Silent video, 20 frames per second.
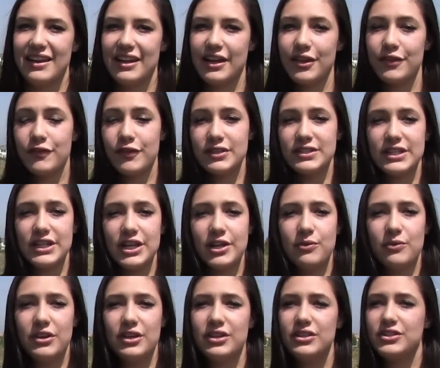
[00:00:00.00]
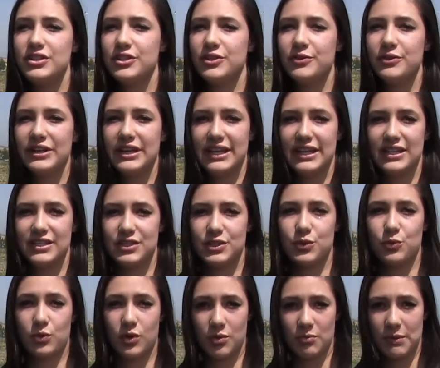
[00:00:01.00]
Now the first thing you want to do is
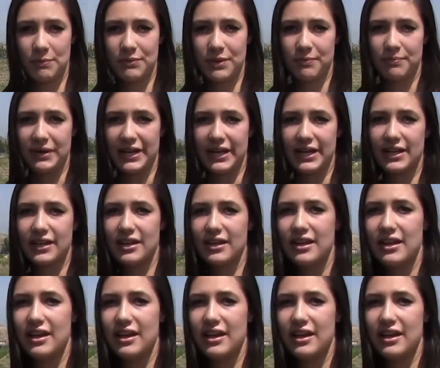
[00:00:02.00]
to warm up your bike.